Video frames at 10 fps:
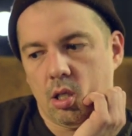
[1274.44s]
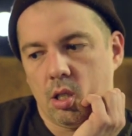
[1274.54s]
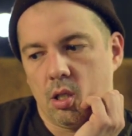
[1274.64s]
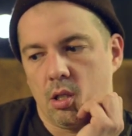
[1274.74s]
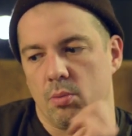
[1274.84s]

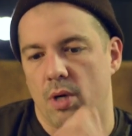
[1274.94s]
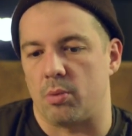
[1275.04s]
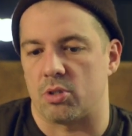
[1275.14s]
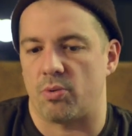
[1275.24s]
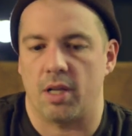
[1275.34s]
When I
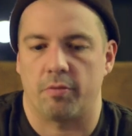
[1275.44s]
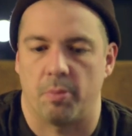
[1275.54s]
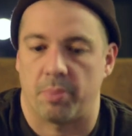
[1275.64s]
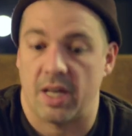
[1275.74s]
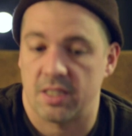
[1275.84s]
was writing
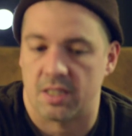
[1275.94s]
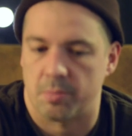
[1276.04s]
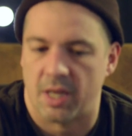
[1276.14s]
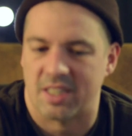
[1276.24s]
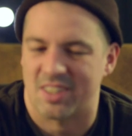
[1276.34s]
for
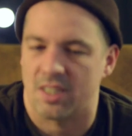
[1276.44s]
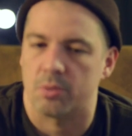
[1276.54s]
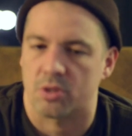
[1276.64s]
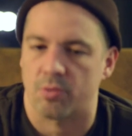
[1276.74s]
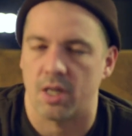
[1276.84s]
Plastics magazine, I
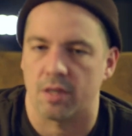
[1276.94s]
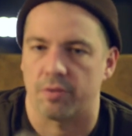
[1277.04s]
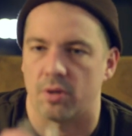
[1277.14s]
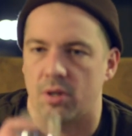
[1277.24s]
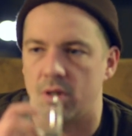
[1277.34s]
was writing
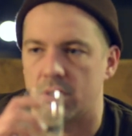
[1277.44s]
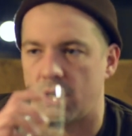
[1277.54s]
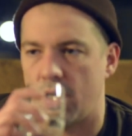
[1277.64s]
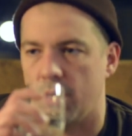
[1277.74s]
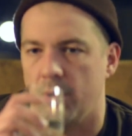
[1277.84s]
for a long
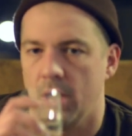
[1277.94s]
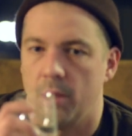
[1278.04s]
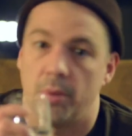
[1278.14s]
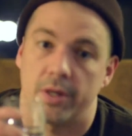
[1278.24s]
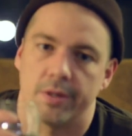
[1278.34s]
time.
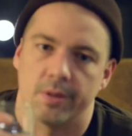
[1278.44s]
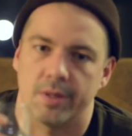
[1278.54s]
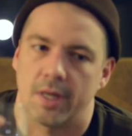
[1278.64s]
But you know, you're